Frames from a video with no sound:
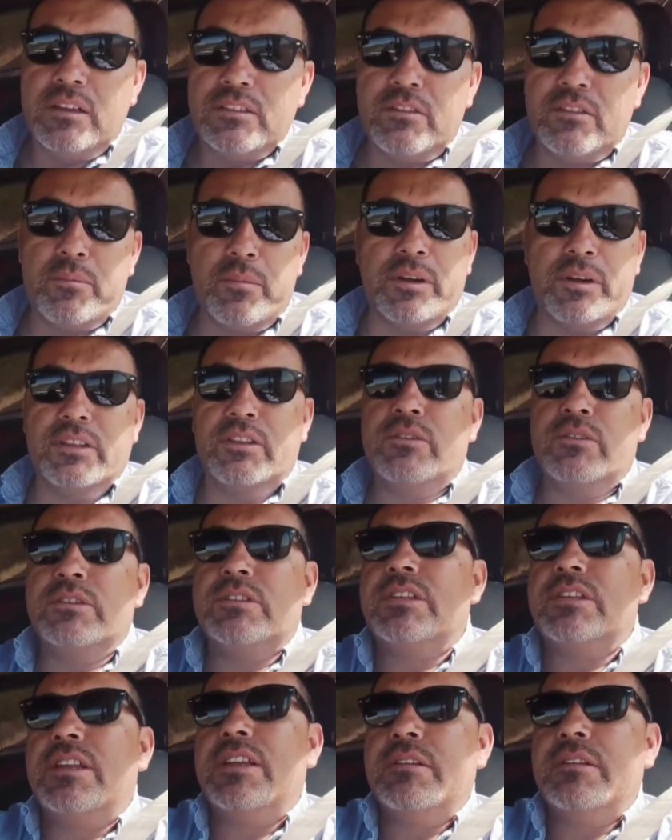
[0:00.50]
How's everybody
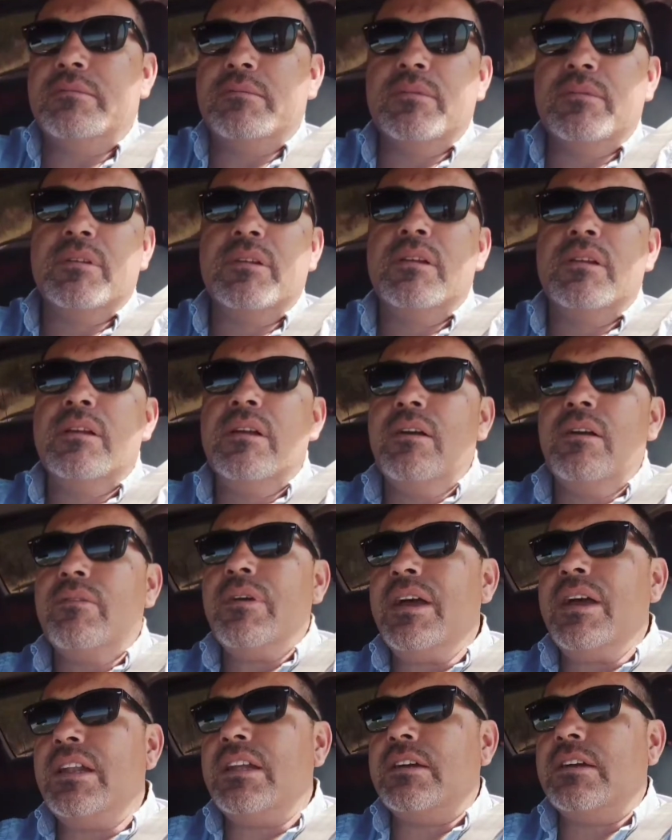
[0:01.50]
doing today?
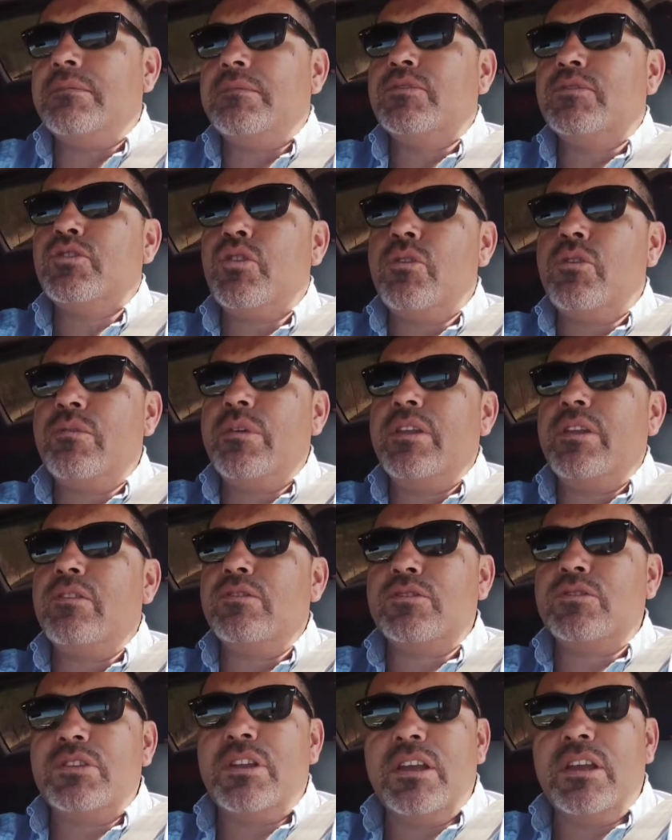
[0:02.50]
Got a short
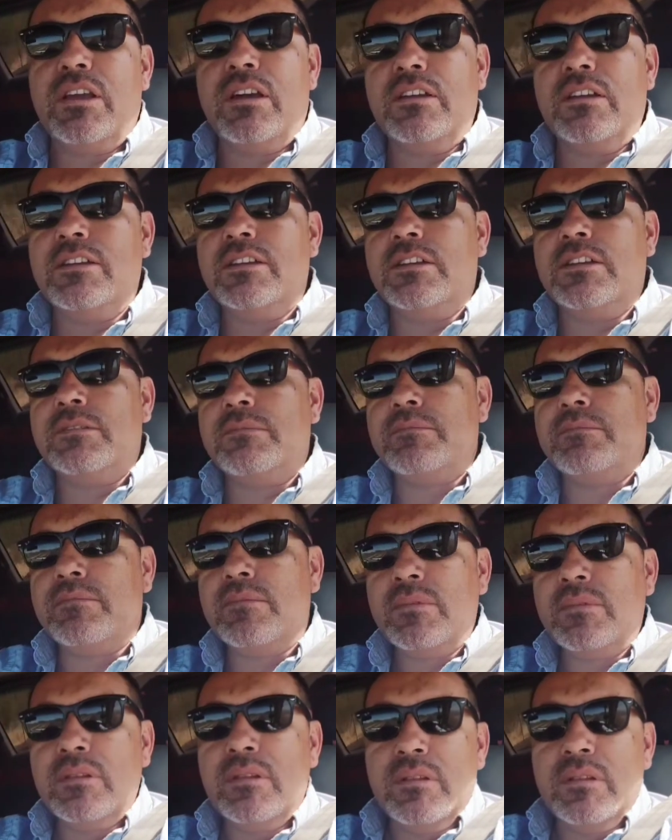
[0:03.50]
video today on
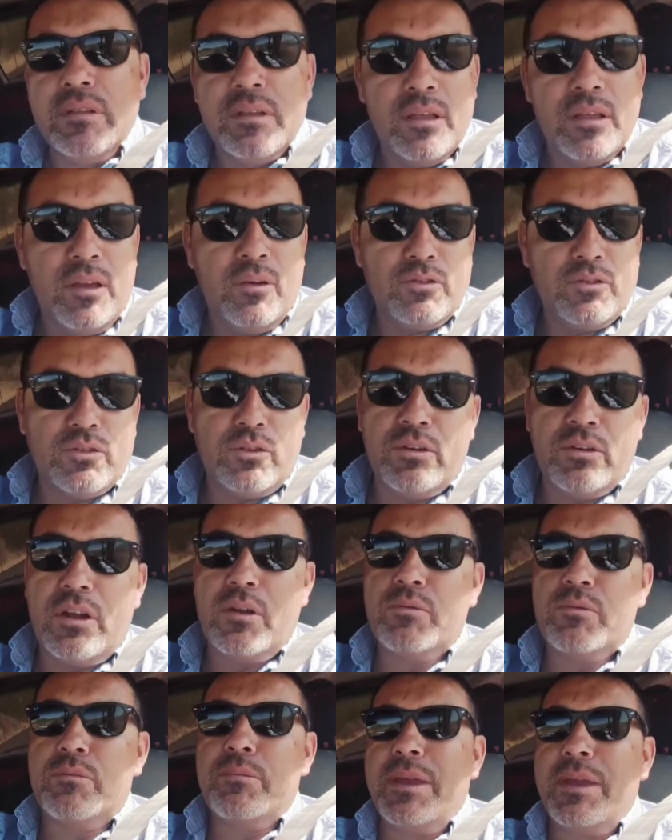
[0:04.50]
what's going
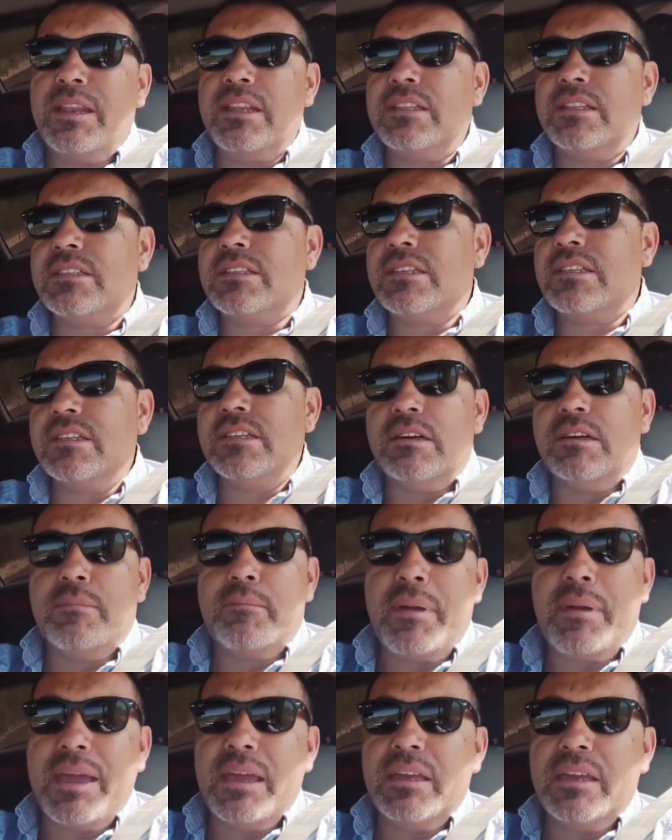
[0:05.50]
on with maintenance and
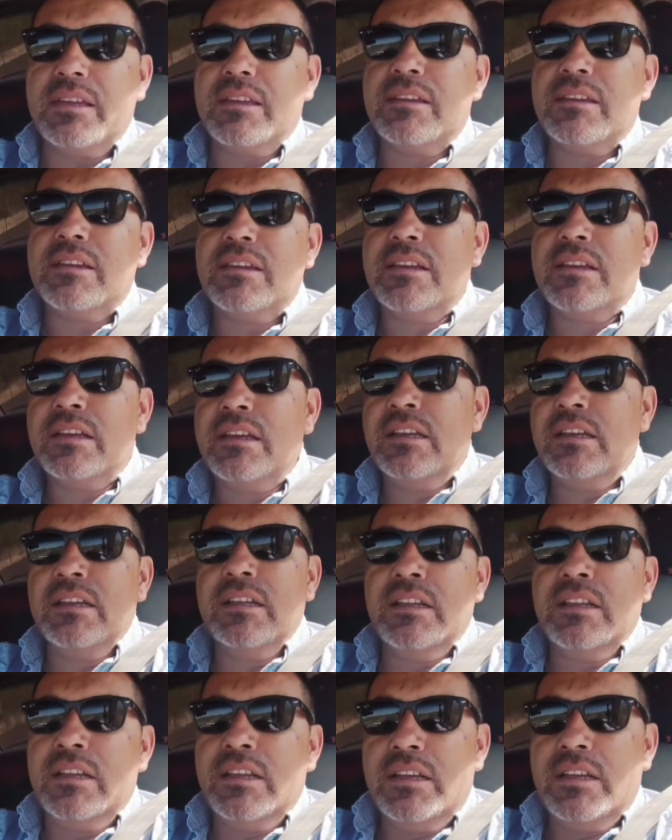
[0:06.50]
pay.
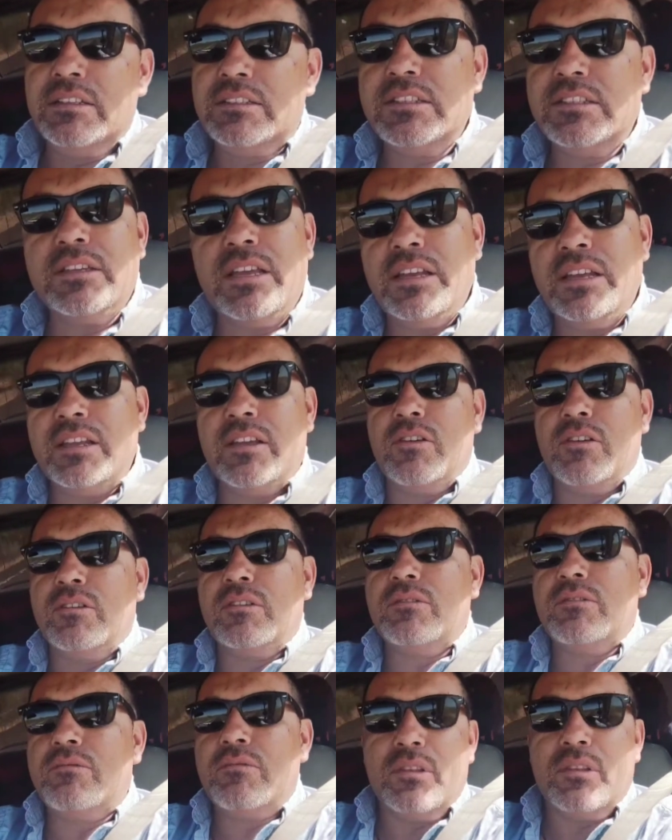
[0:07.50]
It's just
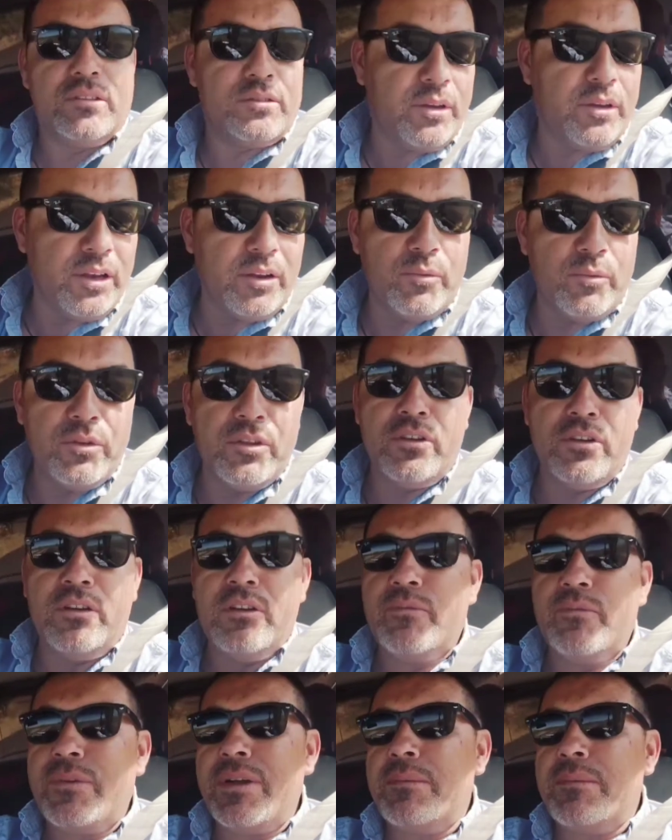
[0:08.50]
getting really
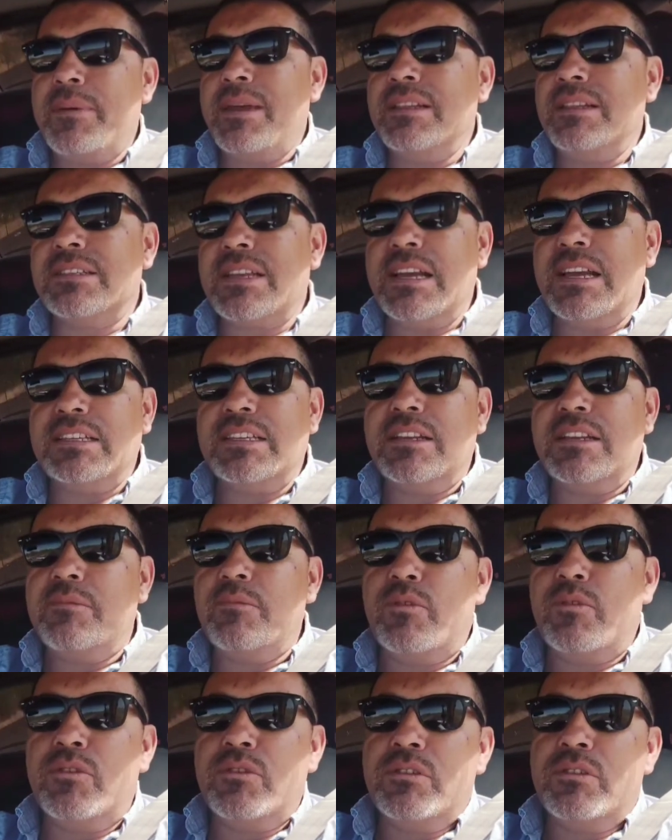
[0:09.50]
hard to find maintenance guys
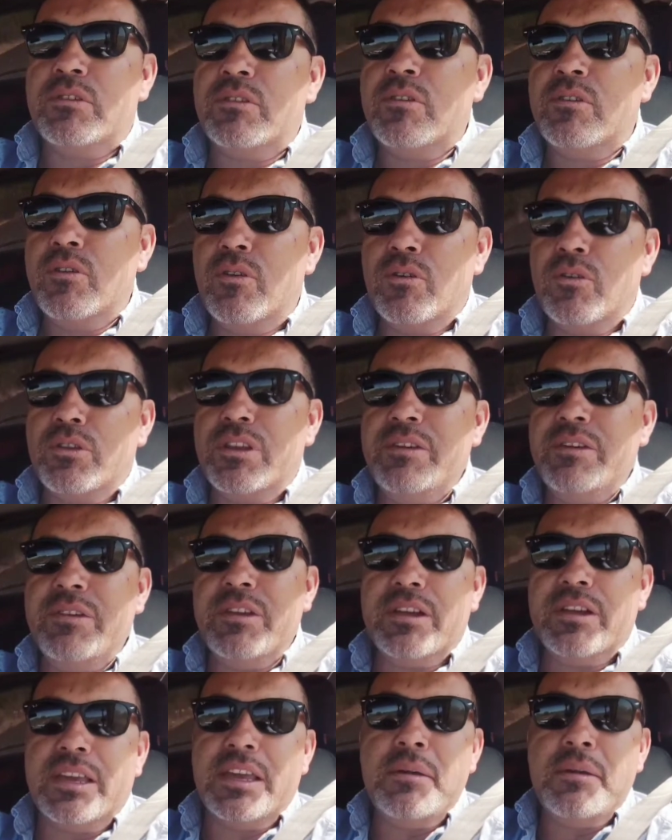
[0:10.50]
anymore, or to
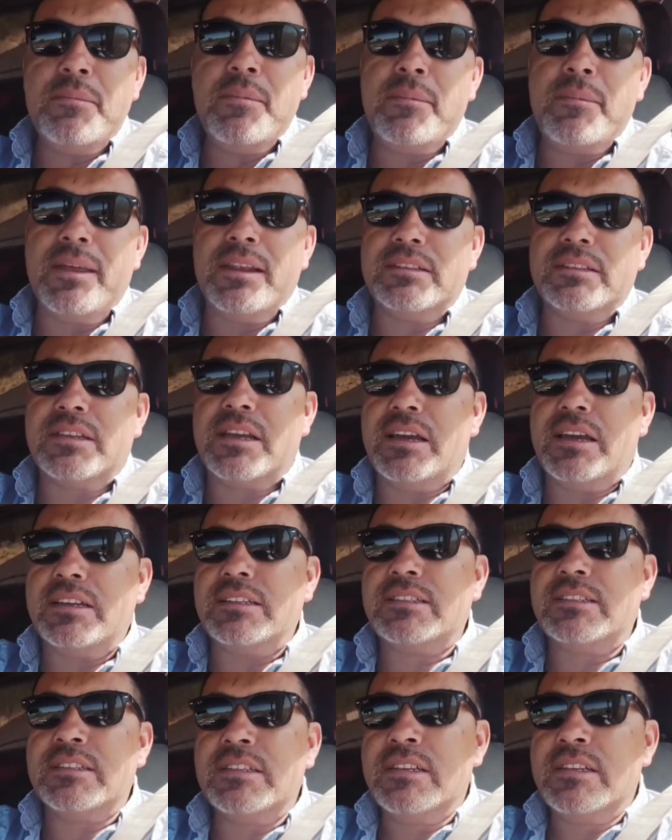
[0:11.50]
even keep the maintenance
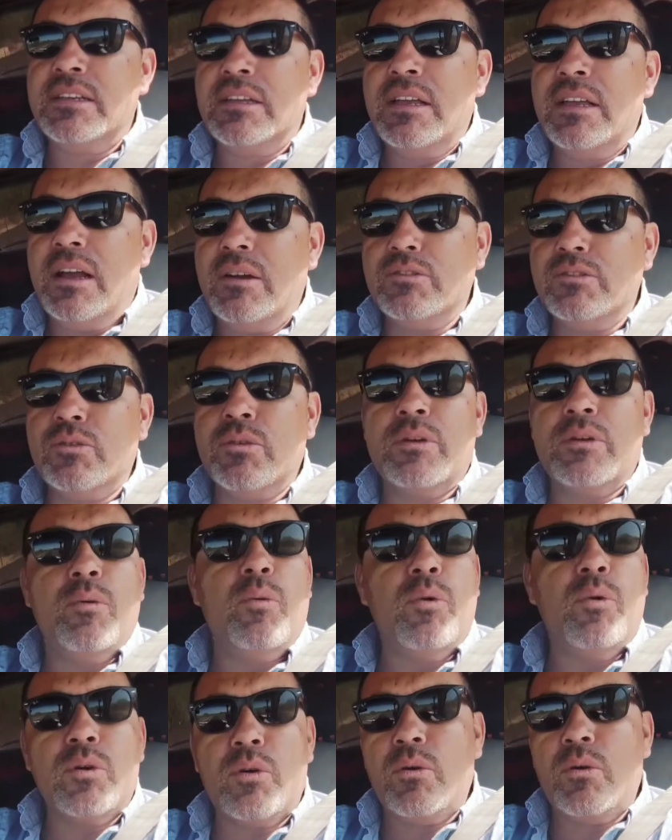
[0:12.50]
guys. I was doing a
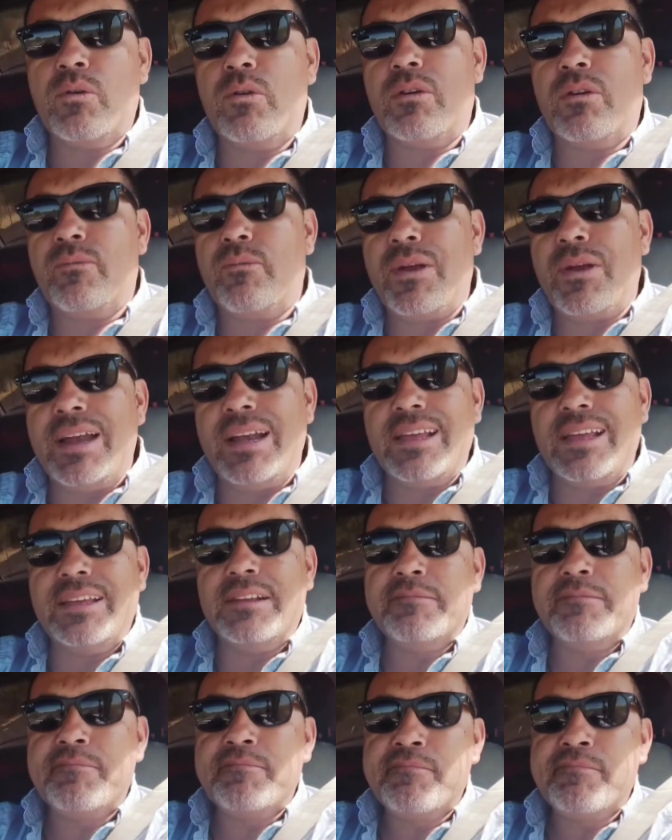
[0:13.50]
work order on
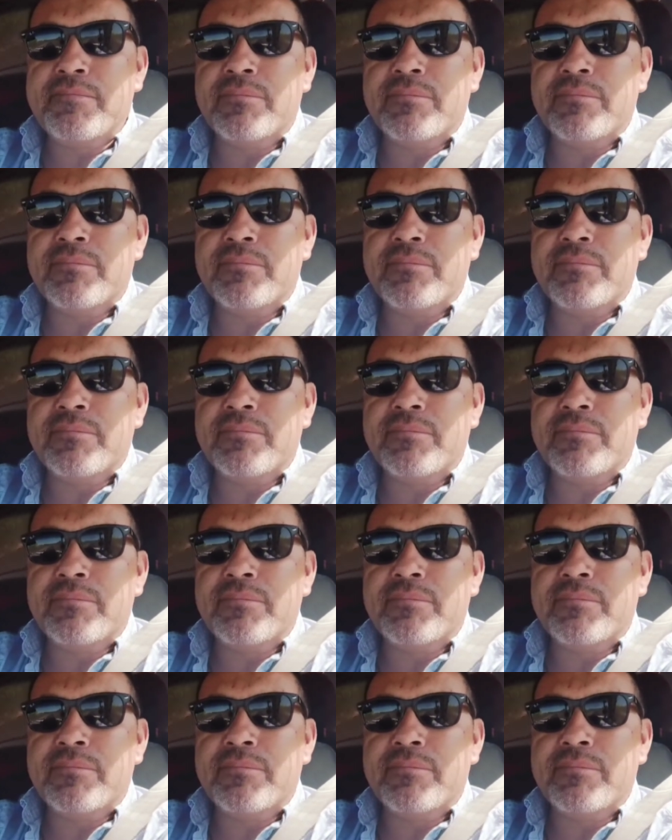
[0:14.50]
Friday,